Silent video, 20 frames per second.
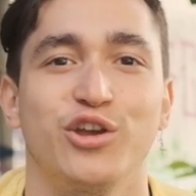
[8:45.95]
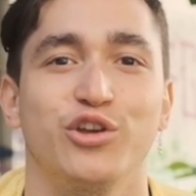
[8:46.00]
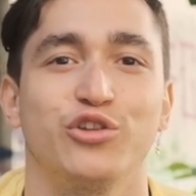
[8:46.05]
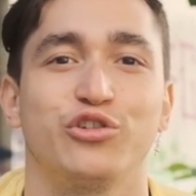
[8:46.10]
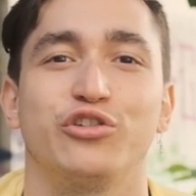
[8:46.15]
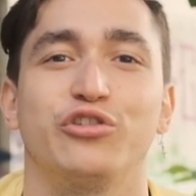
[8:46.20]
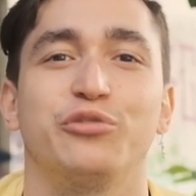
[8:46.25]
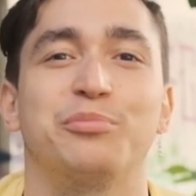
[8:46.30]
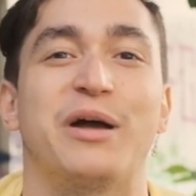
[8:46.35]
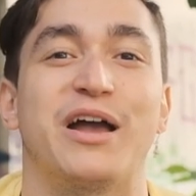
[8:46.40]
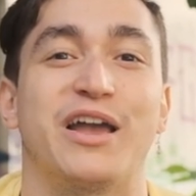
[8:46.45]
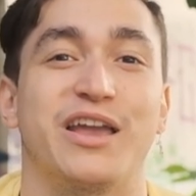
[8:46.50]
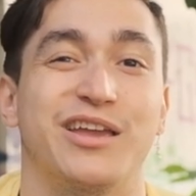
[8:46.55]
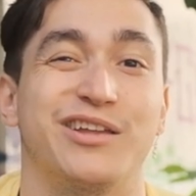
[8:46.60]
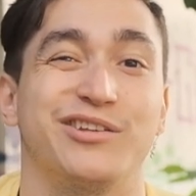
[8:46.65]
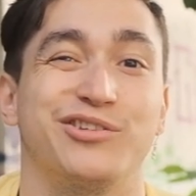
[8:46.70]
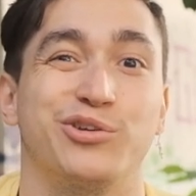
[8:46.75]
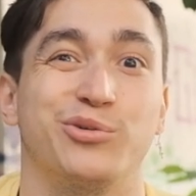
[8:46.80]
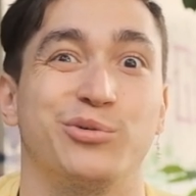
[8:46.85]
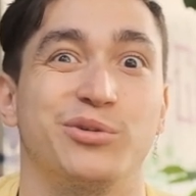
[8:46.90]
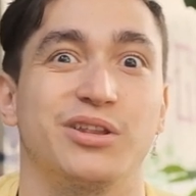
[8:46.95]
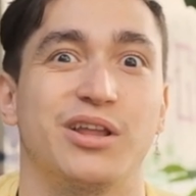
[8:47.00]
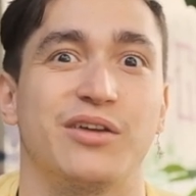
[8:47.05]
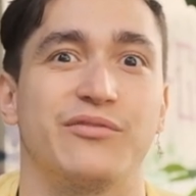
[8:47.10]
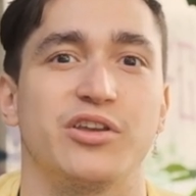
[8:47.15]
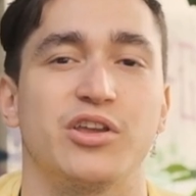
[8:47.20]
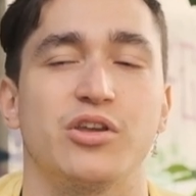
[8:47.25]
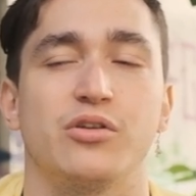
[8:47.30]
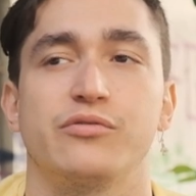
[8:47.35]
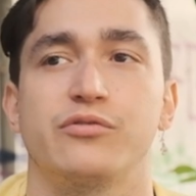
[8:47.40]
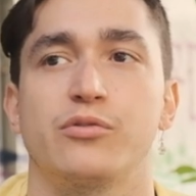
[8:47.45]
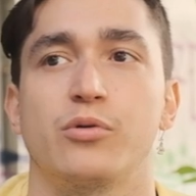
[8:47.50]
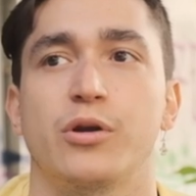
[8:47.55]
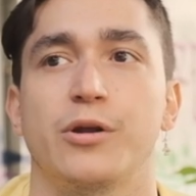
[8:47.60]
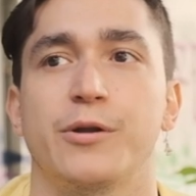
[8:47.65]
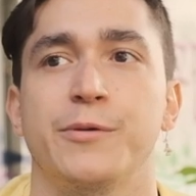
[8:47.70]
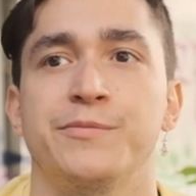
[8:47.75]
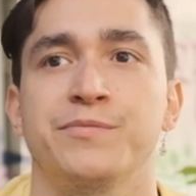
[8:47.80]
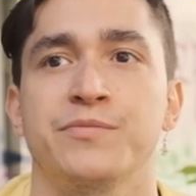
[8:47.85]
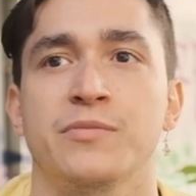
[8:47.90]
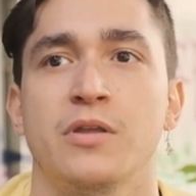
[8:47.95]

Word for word: she's buying into and loving you for.